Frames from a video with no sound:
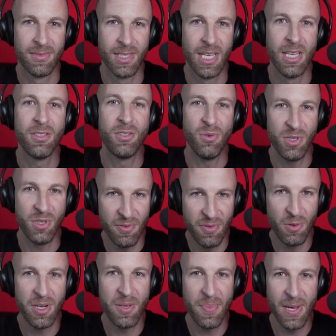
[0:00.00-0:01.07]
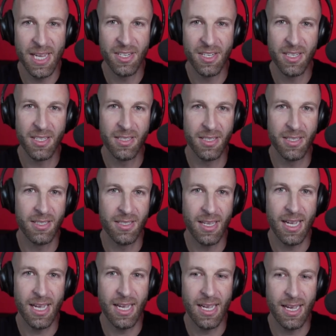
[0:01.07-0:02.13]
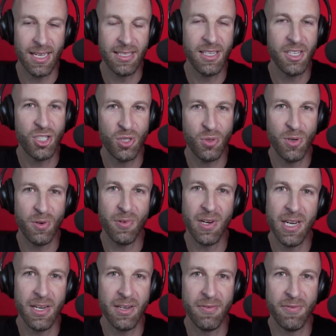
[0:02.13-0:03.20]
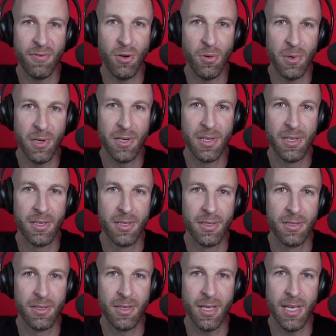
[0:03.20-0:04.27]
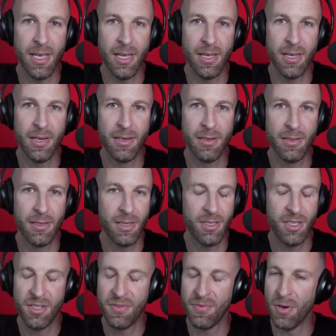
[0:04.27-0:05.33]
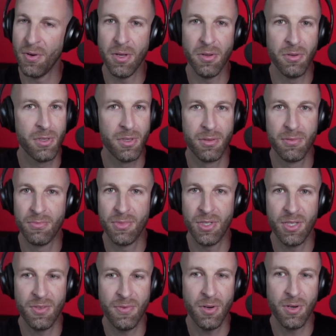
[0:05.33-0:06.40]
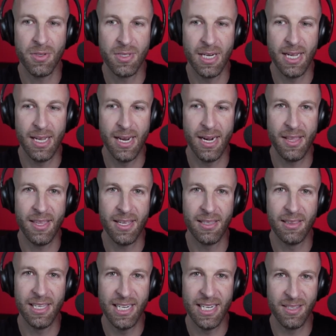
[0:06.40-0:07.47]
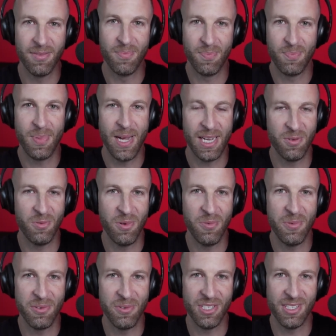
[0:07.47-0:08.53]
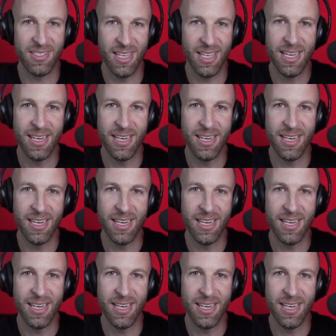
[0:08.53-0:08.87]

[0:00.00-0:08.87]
two hundred forty pages. It's uh I did a short written forward, mm-hmm. and it's just photos. Just photos and I and I think leaning back to what we were just saying,